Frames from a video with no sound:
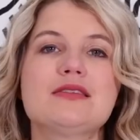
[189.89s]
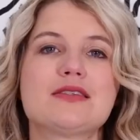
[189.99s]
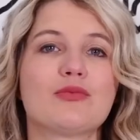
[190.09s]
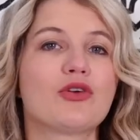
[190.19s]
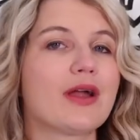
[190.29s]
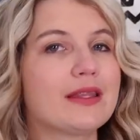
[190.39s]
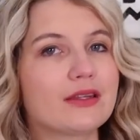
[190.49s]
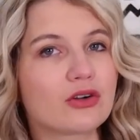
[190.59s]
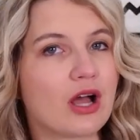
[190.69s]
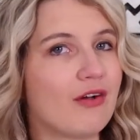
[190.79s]
Some great
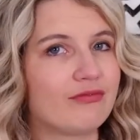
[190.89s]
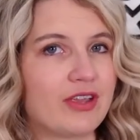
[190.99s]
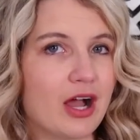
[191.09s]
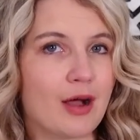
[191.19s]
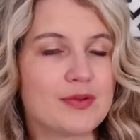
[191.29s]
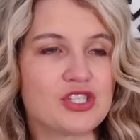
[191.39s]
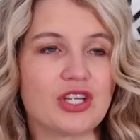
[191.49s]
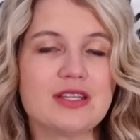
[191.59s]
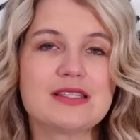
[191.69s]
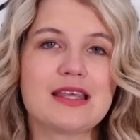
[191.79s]
little comfy
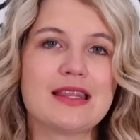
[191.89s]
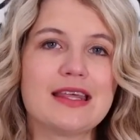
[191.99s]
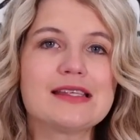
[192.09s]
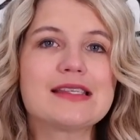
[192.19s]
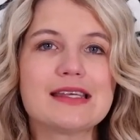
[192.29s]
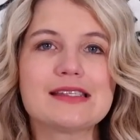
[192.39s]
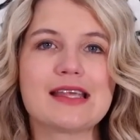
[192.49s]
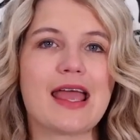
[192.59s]
options. This is